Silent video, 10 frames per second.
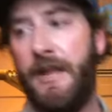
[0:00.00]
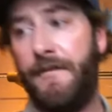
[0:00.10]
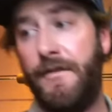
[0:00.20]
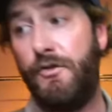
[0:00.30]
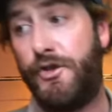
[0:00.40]
If
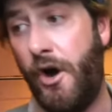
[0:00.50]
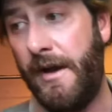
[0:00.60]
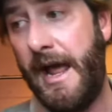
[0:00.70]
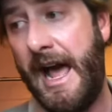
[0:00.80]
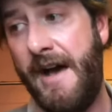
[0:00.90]
you
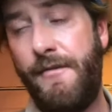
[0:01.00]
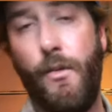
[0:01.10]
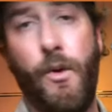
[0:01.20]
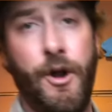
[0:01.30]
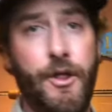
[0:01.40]
don't have
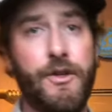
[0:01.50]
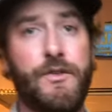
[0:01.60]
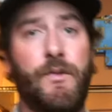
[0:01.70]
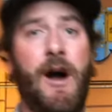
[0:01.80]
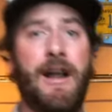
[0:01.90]
one of
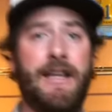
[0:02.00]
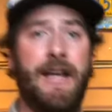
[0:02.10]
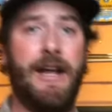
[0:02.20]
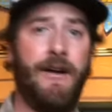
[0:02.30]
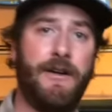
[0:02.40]
those rod
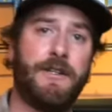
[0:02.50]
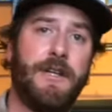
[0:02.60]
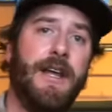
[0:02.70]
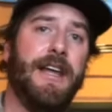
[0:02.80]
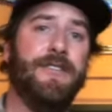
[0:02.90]
carriers
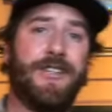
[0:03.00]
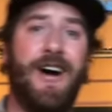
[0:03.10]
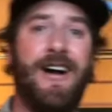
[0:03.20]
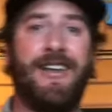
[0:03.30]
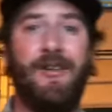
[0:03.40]
and you're
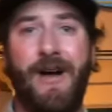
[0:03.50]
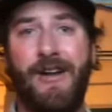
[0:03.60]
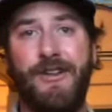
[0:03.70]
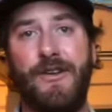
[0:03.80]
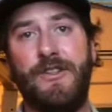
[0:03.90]
talking
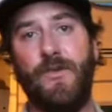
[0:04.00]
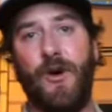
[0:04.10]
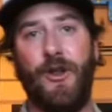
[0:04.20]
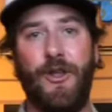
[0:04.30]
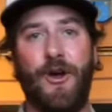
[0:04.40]
about using
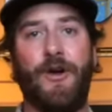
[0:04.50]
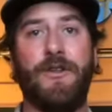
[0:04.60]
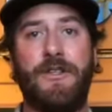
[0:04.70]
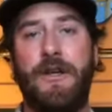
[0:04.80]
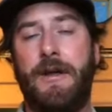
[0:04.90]
one of
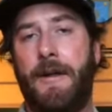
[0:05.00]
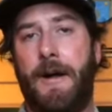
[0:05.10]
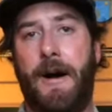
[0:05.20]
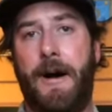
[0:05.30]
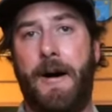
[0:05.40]
those, you
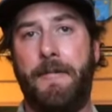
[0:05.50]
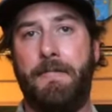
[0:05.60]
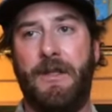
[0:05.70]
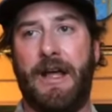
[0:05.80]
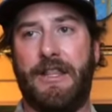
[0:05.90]
know,
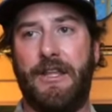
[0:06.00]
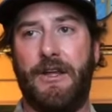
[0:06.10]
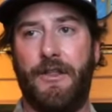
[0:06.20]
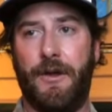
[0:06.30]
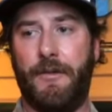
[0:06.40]
like
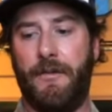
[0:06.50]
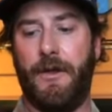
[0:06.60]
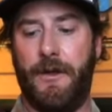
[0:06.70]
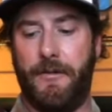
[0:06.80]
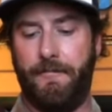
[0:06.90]

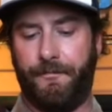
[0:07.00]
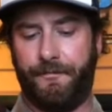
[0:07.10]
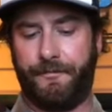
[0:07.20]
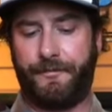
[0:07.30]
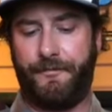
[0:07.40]
the
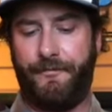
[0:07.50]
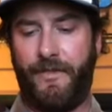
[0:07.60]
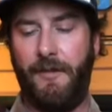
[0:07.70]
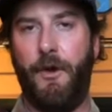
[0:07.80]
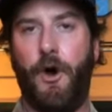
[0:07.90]

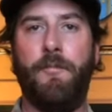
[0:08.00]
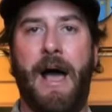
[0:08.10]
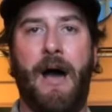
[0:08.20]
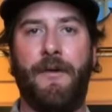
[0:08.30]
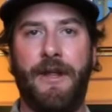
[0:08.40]

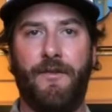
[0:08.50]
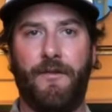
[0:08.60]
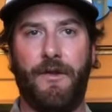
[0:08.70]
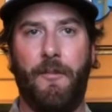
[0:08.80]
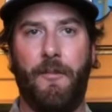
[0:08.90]
hood-mounted,
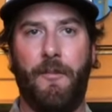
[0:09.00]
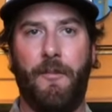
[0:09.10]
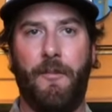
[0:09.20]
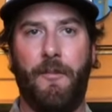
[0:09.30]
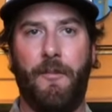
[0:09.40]
you know,
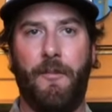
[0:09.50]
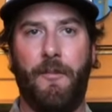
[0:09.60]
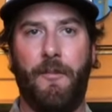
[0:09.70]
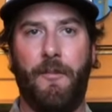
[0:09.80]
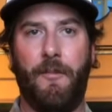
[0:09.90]
magnetic rod
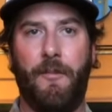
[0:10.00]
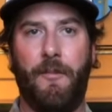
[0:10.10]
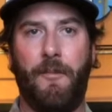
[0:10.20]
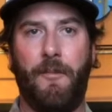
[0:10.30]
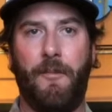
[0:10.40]
racks that
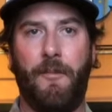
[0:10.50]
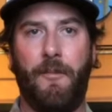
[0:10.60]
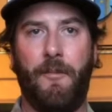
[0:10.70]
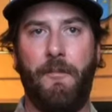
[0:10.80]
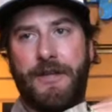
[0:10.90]
kind of go
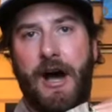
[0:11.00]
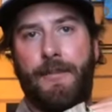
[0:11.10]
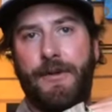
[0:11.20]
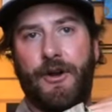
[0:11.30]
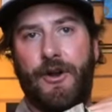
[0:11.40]
up the
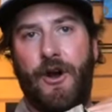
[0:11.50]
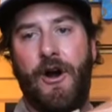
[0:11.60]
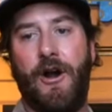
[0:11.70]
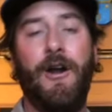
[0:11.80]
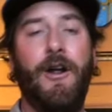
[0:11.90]
top of your
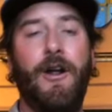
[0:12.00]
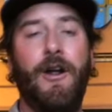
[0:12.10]
car,